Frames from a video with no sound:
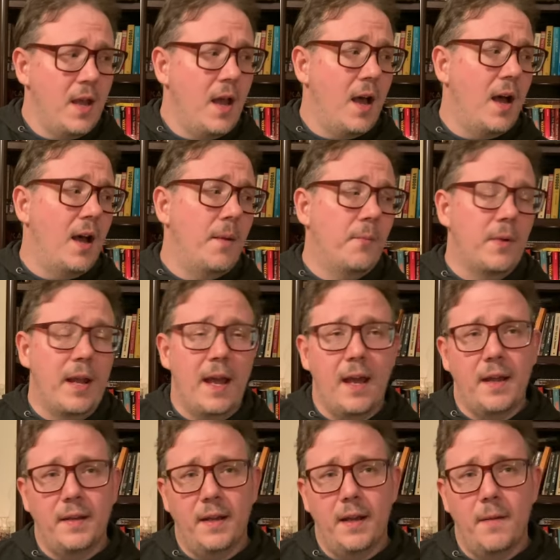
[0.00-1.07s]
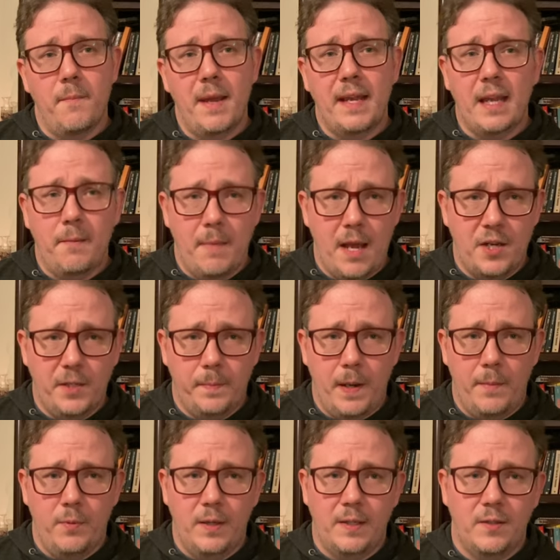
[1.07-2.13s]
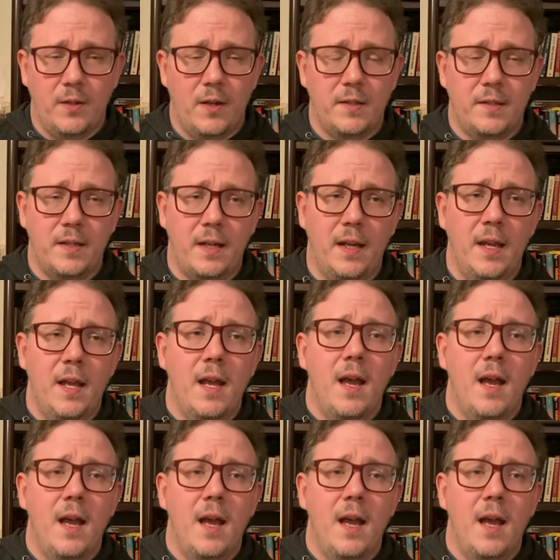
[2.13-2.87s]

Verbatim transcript: Um, we had uh, Making Magic by Bree Saucy.